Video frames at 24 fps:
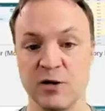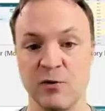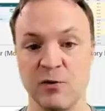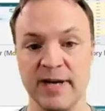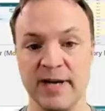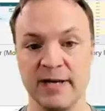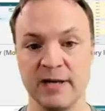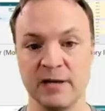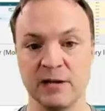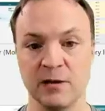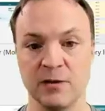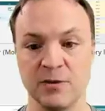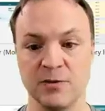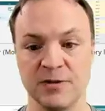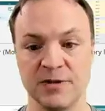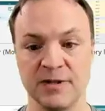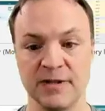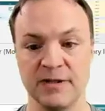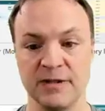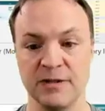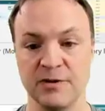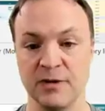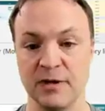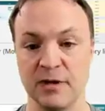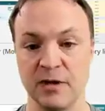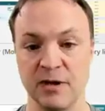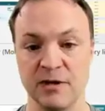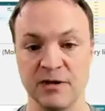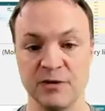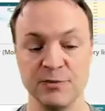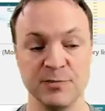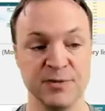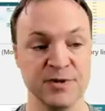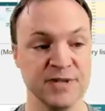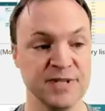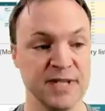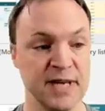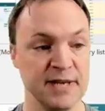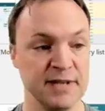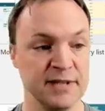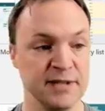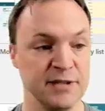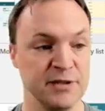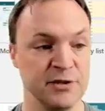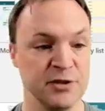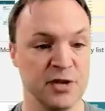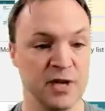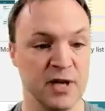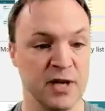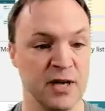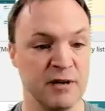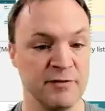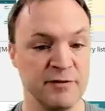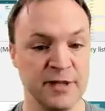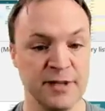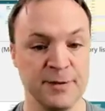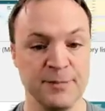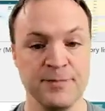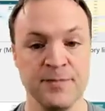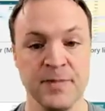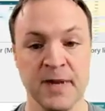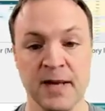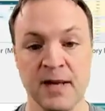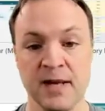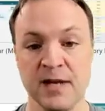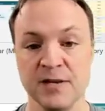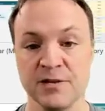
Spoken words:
quite closely to a large percentage of it.